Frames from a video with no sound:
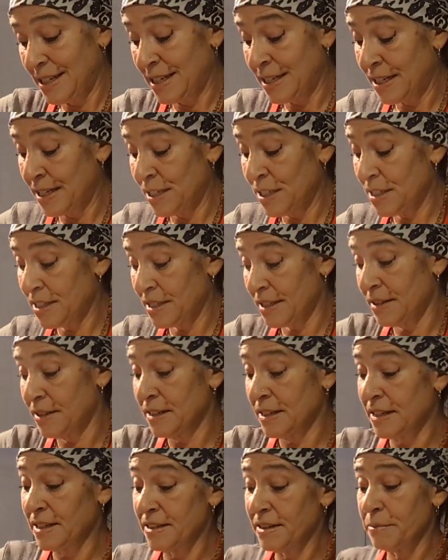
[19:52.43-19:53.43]
is
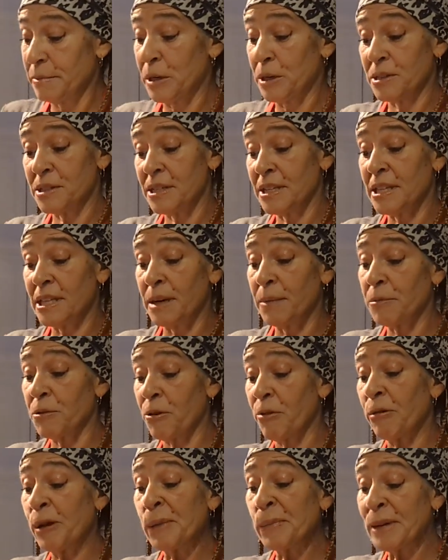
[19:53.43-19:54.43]
parsley that I'm
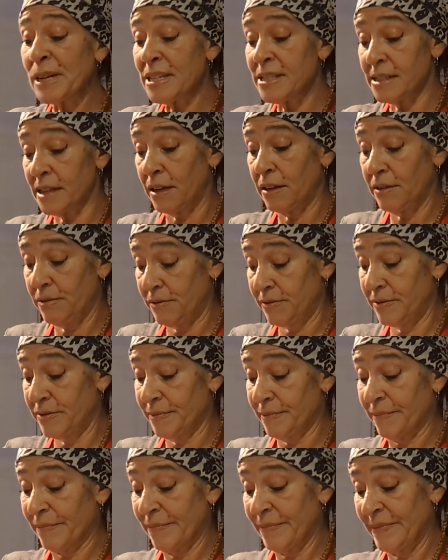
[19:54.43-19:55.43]
growing myself.
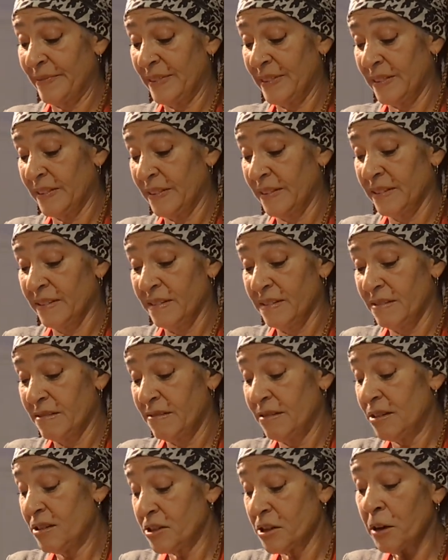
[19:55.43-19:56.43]

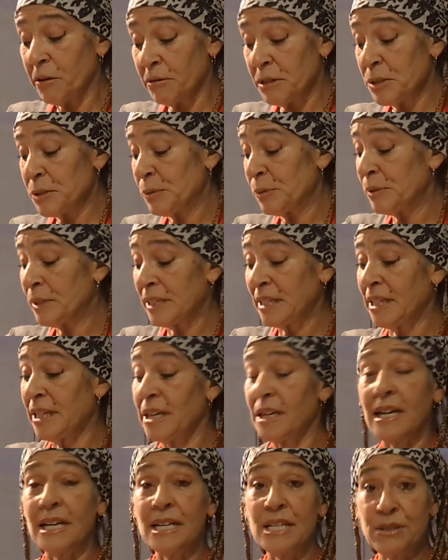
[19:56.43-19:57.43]
It's always
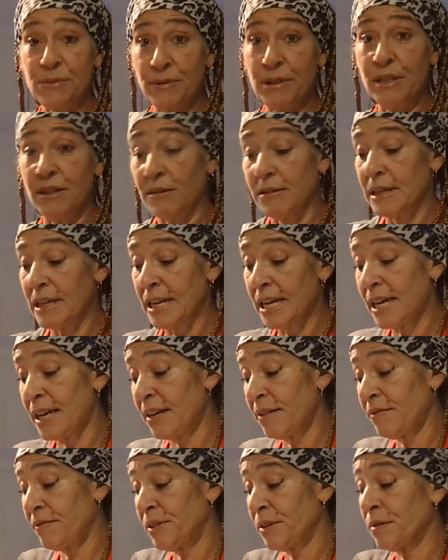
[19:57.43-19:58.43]
really nice when you can
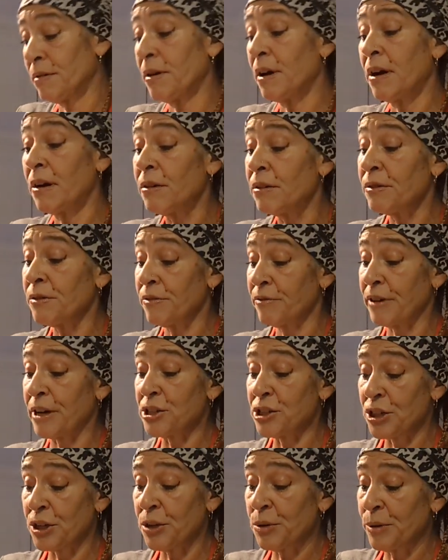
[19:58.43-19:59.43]
have your own
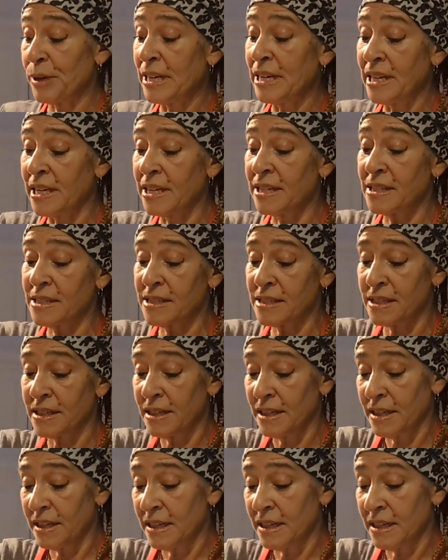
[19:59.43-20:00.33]
fresh ingredients.